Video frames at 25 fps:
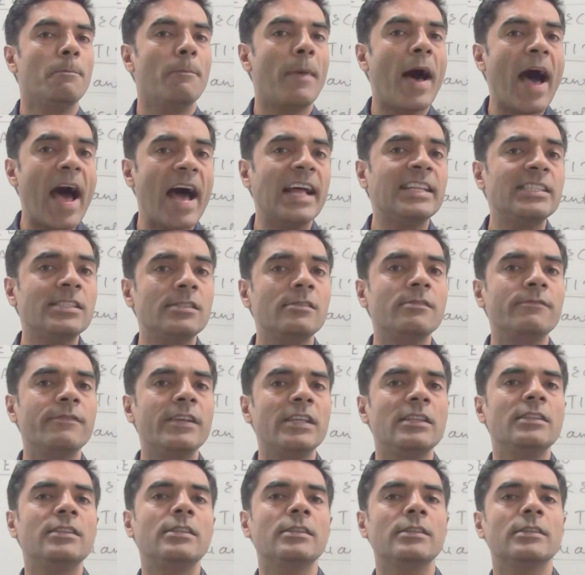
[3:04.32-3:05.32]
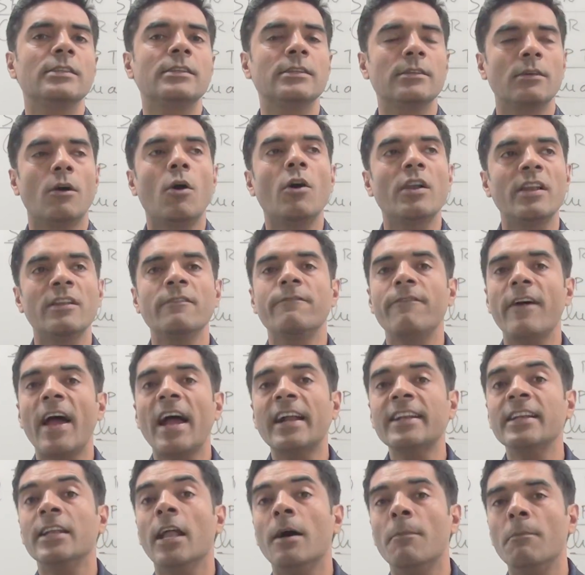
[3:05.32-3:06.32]
maths with or in
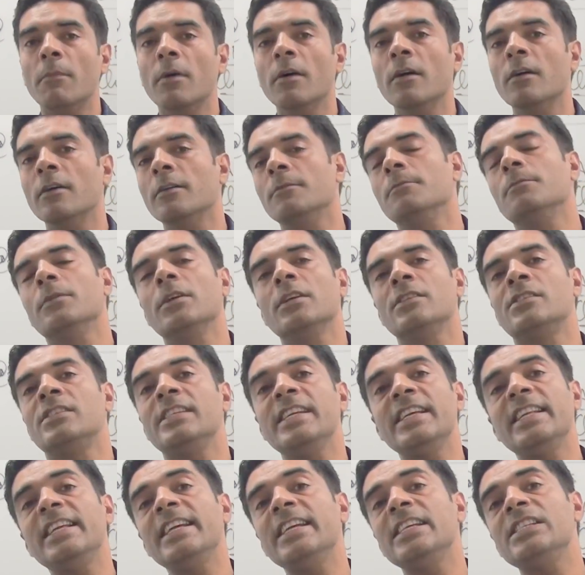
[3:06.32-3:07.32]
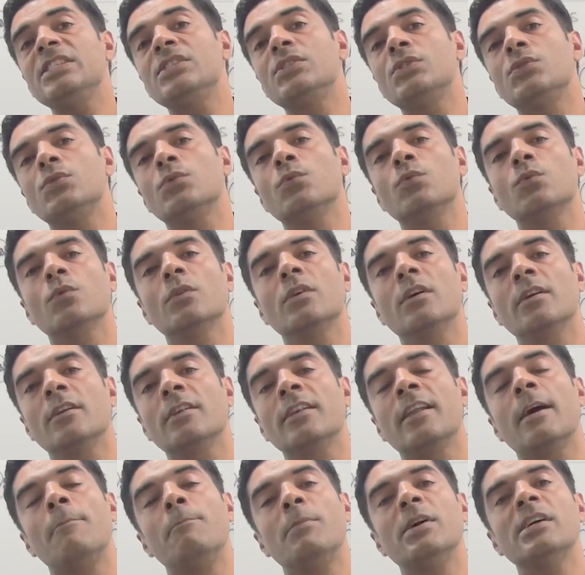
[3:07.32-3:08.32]
fact series
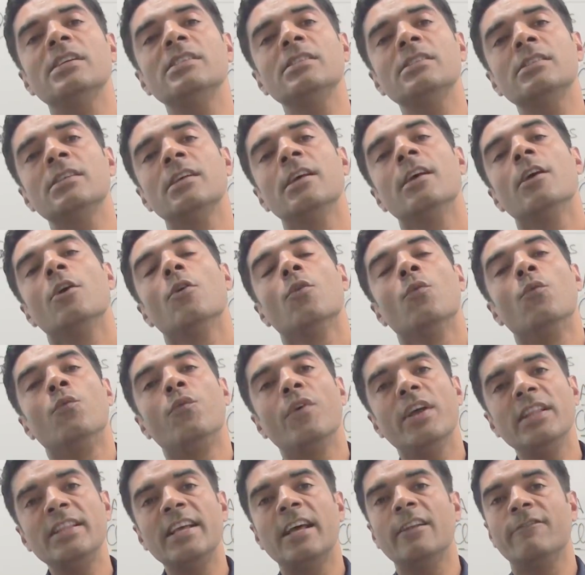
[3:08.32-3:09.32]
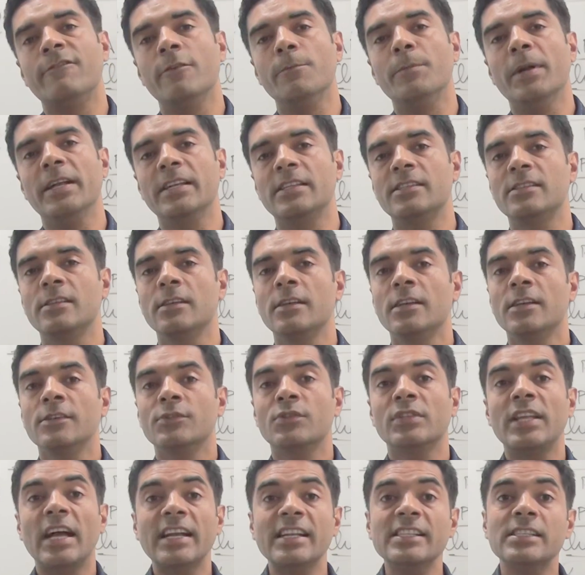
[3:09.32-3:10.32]
numbers with alphabets.
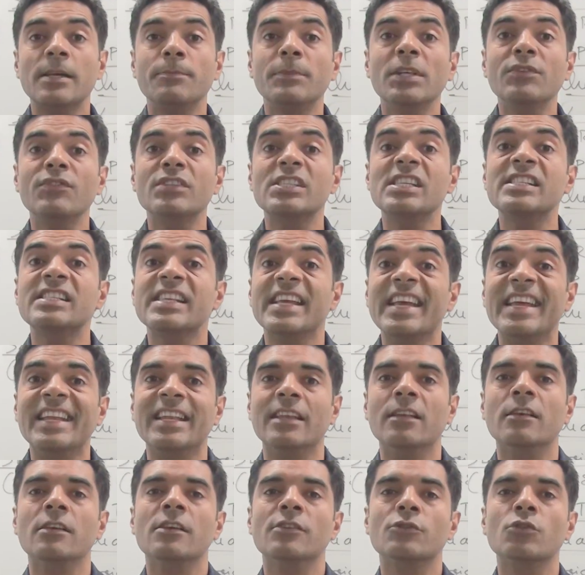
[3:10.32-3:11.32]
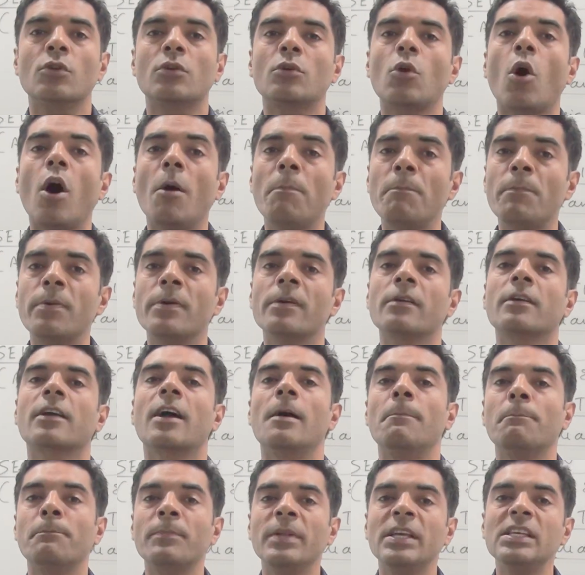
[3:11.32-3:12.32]
So that is something which is in. So top
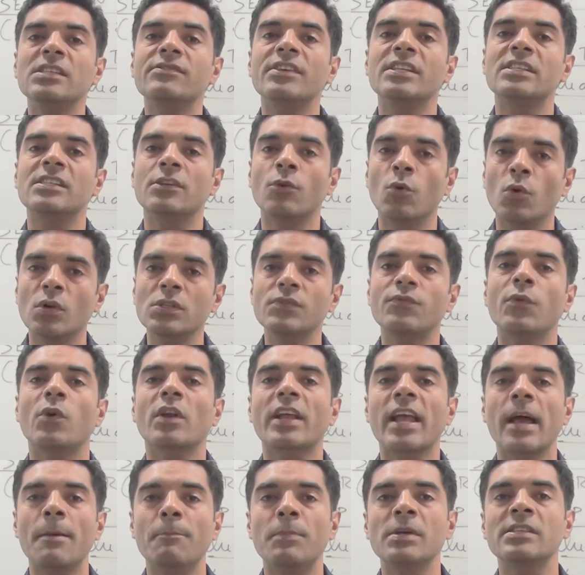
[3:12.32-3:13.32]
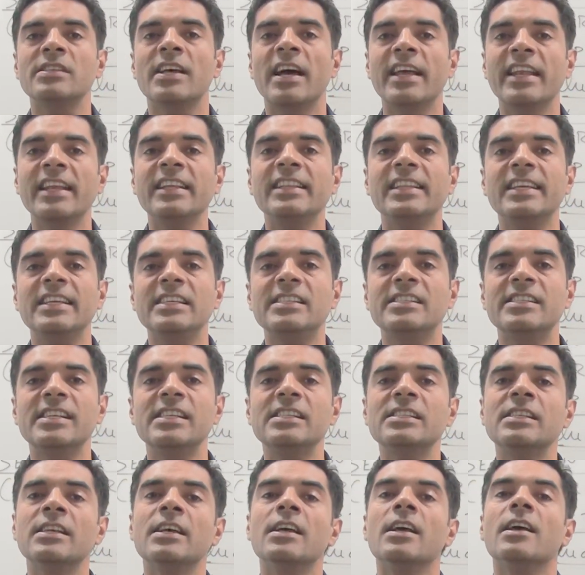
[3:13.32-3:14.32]
companies which goes for campus hiring these
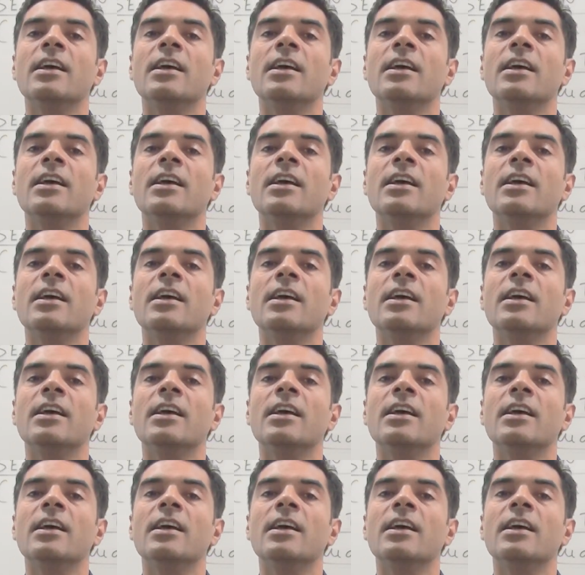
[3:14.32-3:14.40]
days